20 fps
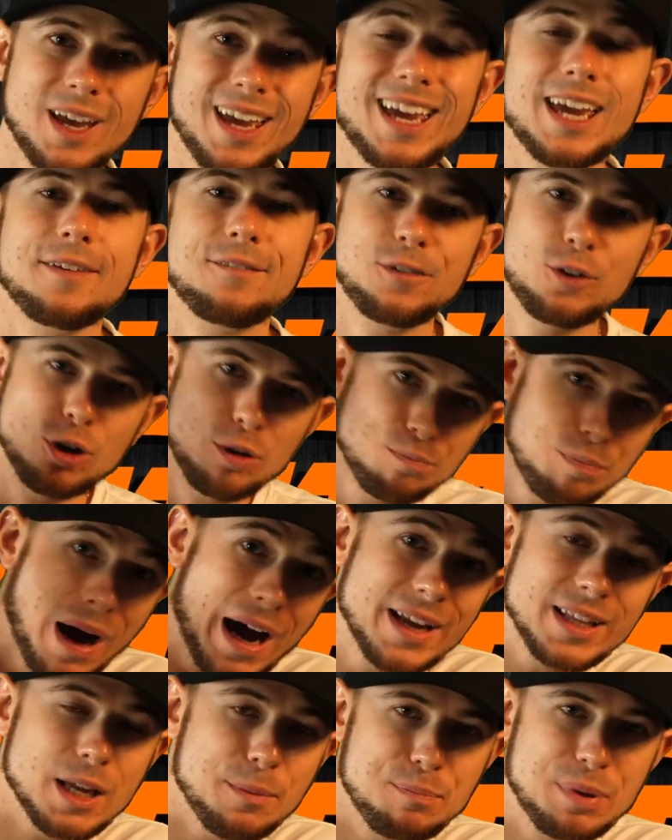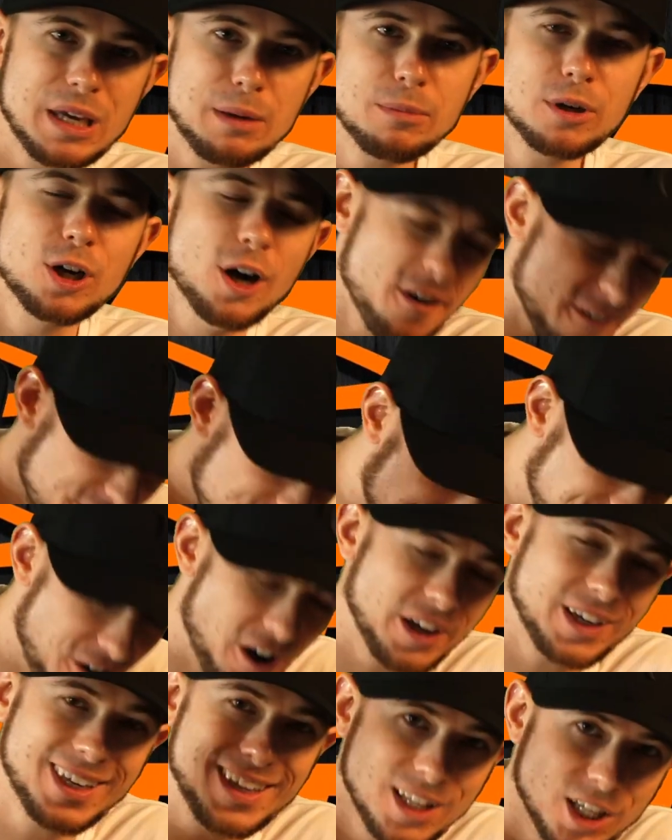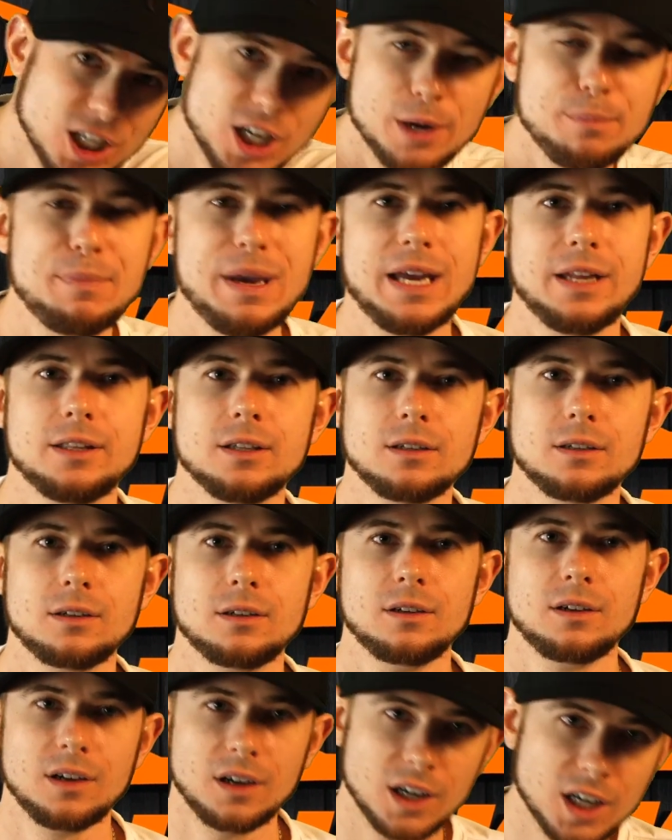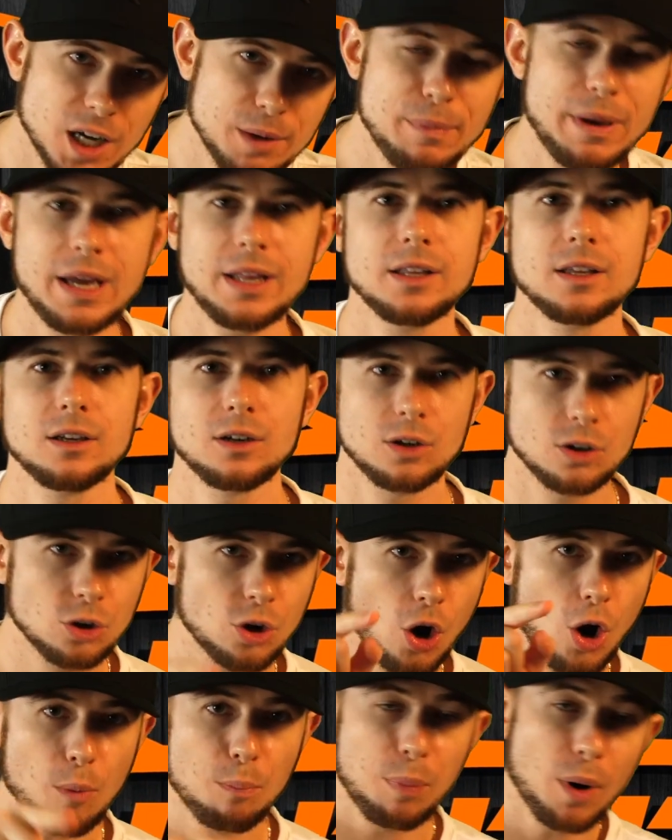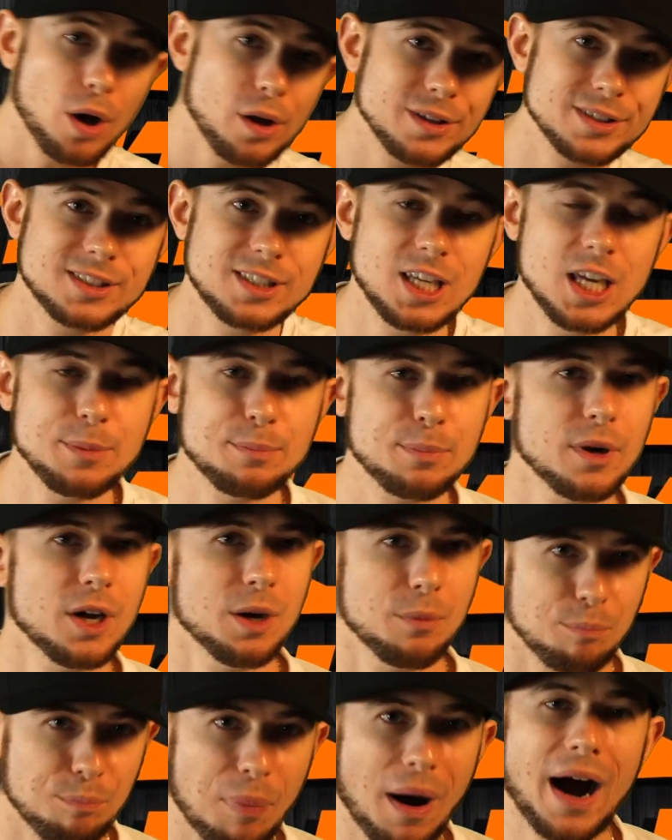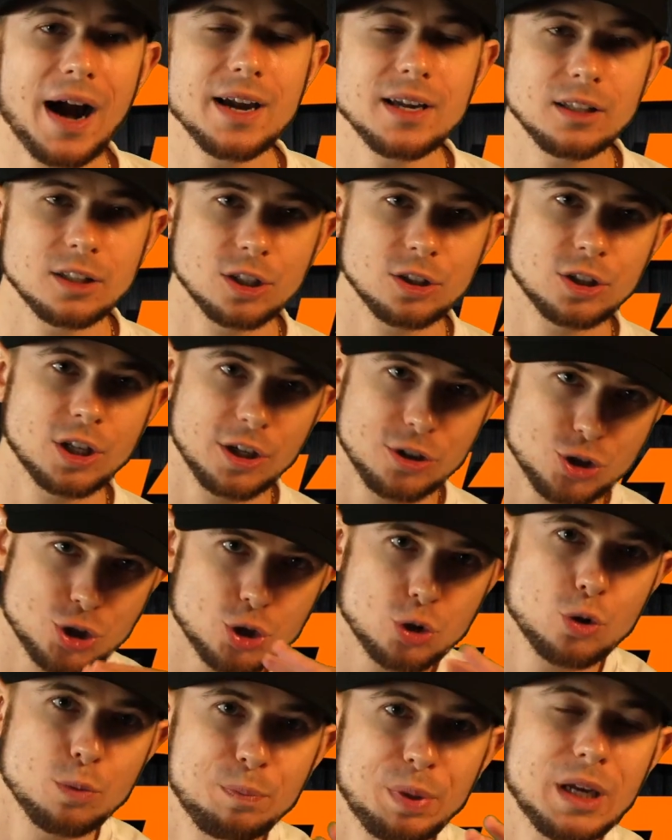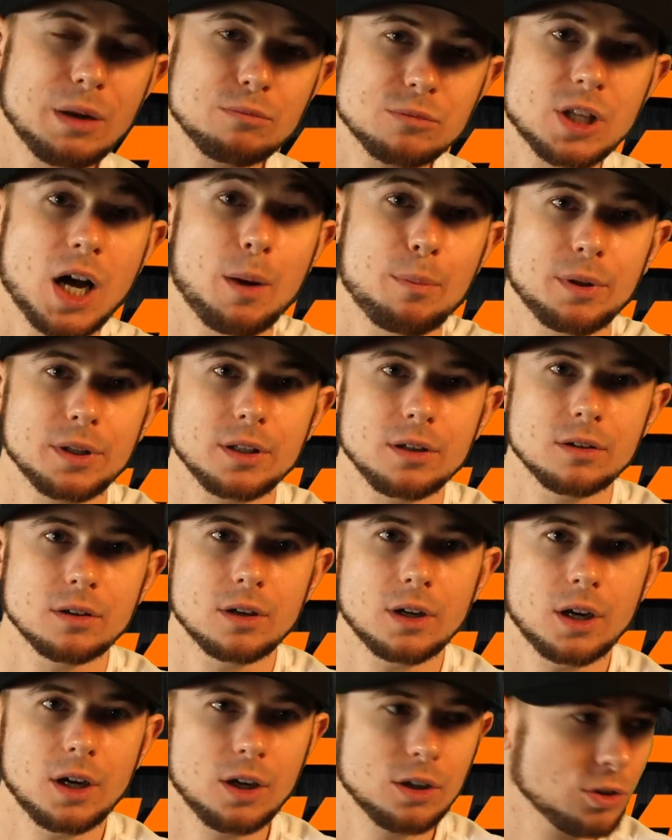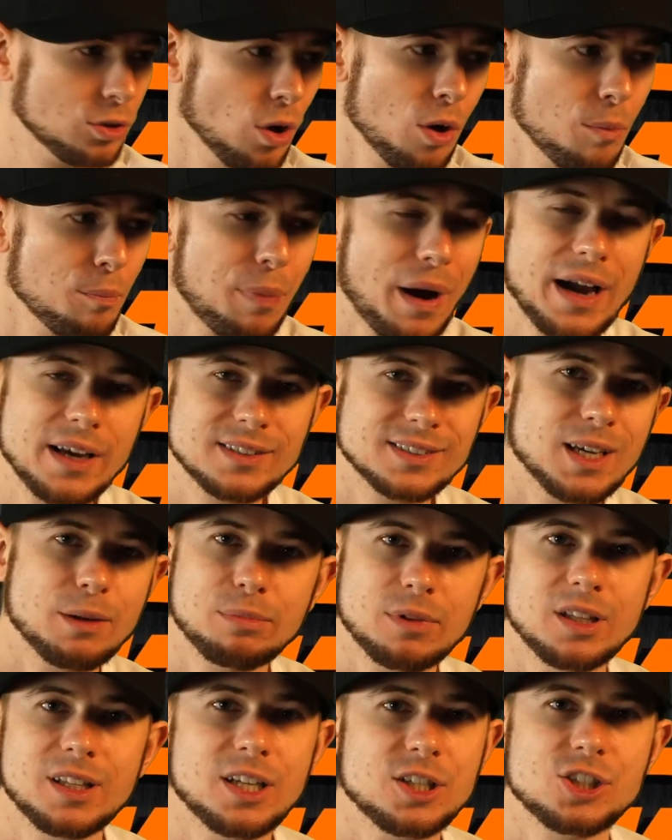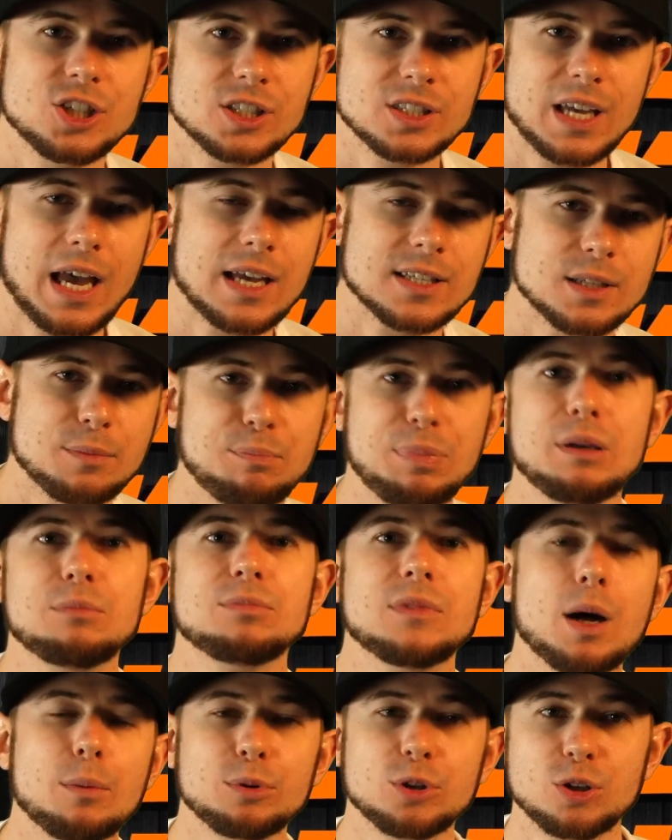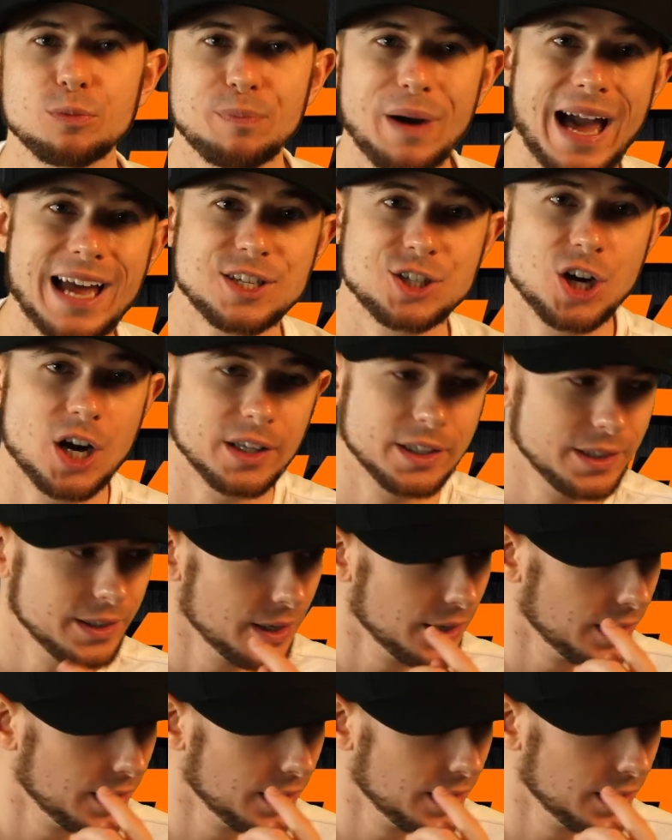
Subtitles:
If you're buying a Beamer, fucking commit. Go balls deep. Buy the true BMW. Don't buy something that just has a BMW badge on it.